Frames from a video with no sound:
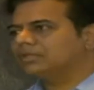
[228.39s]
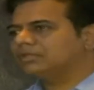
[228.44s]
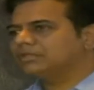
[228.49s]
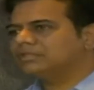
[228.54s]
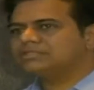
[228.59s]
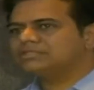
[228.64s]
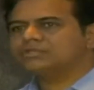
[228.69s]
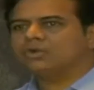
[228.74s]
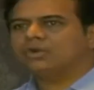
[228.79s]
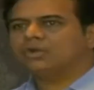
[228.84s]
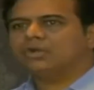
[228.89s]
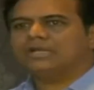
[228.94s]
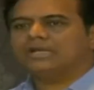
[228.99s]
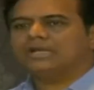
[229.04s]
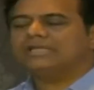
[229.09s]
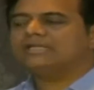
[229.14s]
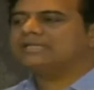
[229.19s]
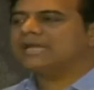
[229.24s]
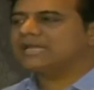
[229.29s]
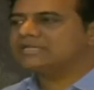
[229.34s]
these are all
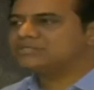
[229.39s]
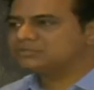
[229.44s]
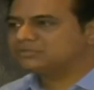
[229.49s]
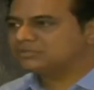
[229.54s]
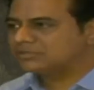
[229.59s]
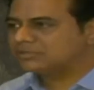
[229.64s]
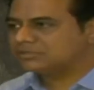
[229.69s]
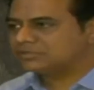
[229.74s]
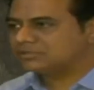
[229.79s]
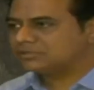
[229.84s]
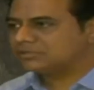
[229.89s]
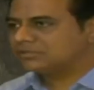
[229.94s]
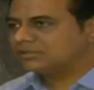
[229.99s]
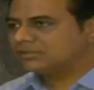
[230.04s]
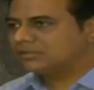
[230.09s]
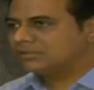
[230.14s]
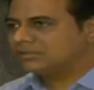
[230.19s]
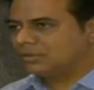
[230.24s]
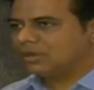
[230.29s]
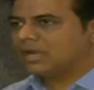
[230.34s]
intangibles.
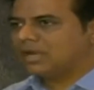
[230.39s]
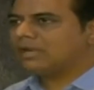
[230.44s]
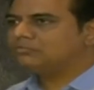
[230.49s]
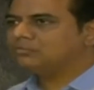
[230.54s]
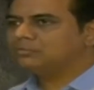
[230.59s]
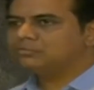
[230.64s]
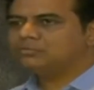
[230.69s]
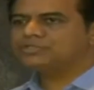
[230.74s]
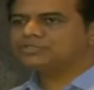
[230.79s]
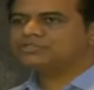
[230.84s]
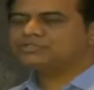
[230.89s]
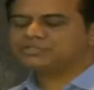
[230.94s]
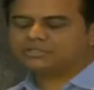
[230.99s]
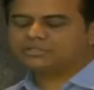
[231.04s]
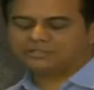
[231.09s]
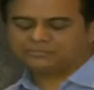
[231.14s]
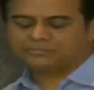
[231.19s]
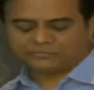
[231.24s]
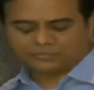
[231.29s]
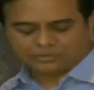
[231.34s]
Now, I am the
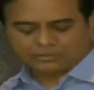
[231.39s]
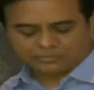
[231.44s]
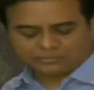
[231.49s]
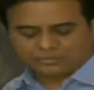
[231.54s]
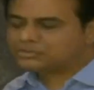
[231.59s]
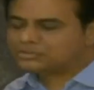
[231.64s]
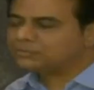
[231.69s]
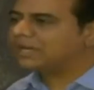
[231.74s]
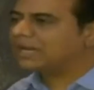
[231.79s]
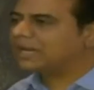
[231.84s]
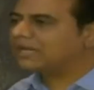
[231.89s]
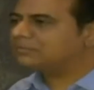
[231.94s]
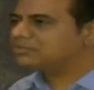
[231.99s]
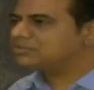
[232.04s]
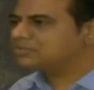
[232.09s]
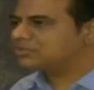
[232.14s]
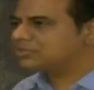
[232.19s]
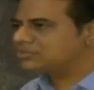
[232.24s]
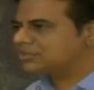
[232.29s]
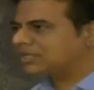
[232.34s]
minister of municipal
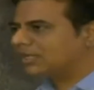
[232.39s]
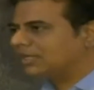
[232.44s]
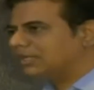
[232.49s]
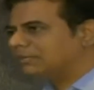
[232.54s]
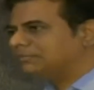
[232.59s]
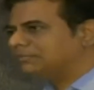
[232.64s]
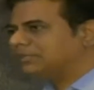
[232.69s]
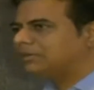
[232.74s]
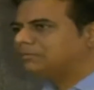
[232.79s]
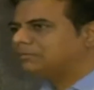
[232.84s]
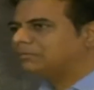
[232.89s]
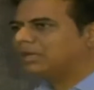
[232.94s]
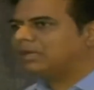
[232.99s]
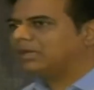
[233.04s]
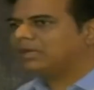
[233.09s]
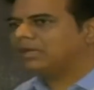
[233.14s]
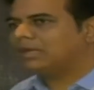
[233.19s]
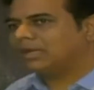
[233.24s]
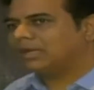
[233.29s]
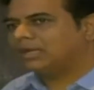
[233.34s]
administration. I keep telling
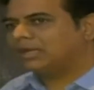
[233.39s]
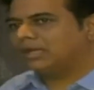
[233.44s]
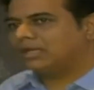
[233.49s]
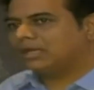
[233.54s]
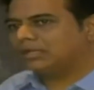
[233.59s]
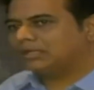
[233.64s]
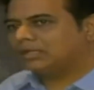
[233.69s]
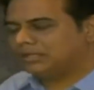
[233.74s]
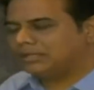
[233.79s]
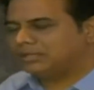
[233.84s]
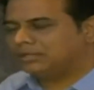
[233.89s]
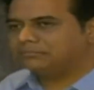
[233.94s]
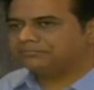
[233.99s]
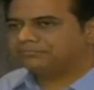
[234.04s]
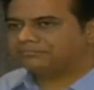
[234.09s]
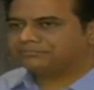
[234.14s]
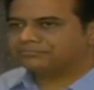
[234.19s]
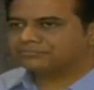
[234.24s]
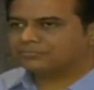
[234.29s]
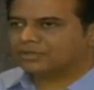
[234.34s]
my
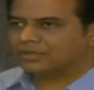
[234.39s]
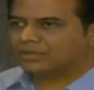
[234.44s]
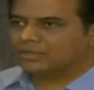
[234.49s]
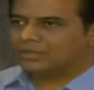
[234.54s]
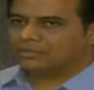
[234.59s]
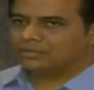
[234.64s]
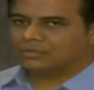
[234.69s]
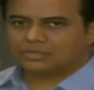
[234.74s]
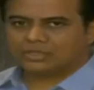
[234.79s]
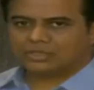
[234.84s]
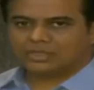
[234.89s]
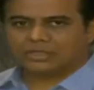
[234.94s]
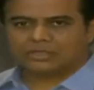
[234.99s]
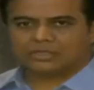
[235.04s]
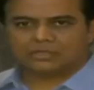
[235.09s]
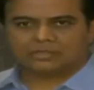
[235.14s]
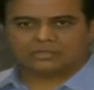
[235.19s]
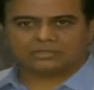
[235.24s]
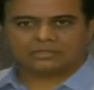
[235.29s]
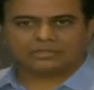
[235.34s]
team, you know, that
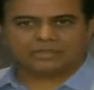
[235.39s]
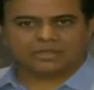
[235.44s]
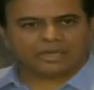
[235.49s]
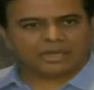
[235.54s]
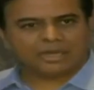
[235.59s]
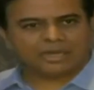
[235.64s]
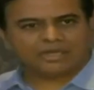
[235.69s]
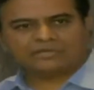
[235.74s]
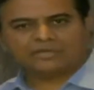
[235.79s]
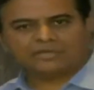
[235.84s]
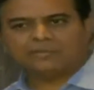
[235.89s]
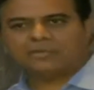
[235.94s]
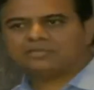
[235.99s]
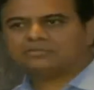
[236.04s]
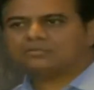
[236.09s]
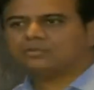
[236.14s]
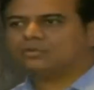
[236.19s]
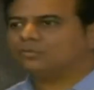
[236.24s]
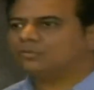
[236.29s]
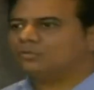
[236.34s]
agar
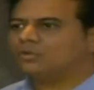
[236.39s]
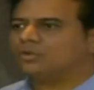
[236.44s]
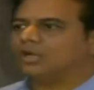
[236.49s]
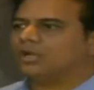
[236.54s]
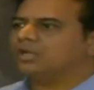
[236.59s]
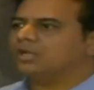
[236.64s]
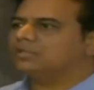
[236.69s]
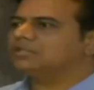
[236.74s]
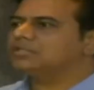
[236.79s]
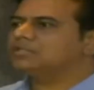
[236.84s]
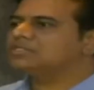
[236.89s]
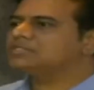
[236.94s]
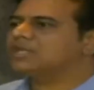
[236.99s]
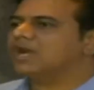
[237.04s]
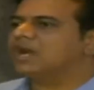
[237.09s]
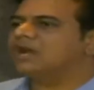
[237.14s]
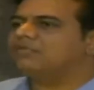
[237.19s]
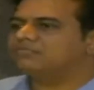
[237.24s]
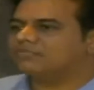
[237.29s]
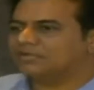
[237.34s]
Hyderabad ko hum log har din
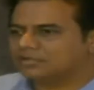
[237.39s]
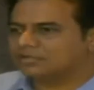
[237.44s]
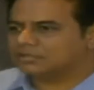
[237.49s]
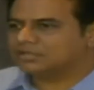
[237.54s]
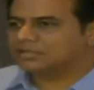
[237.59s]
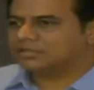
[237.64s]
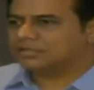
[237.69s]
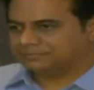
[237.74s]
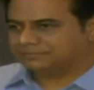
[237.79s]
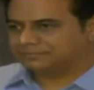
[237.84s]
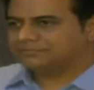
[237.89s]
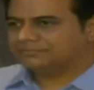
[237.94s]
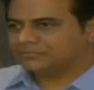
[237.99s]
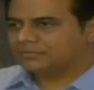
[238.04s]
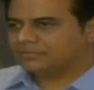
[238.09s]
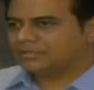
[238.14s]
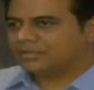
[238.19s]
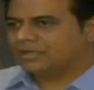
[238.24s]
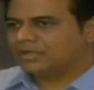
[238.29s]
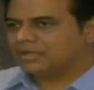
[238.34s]
saaf rakhte hain,
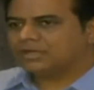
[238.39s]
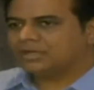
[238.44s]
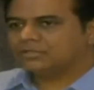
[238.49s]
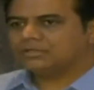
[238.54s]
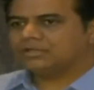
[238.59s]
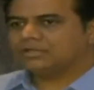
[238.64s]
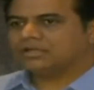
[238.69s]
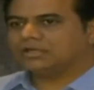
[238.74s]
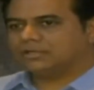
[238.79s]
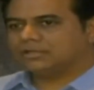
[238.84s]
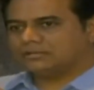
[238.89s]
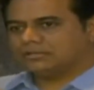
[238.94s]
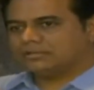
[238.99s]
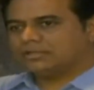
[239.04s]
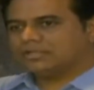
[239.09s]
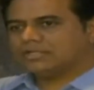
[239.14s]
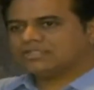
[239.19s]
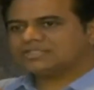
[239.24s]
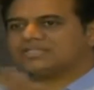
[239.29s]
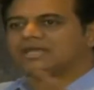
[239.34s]
har din agar
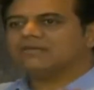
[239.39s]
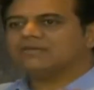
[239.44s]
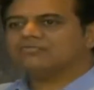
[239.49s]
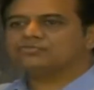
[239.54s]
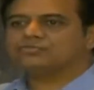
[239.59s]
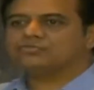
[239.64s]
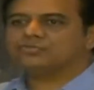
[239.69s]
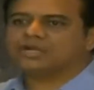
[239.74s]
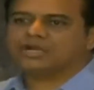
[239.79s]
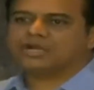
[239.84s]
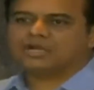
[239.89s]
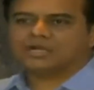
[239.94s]
saaf sudhra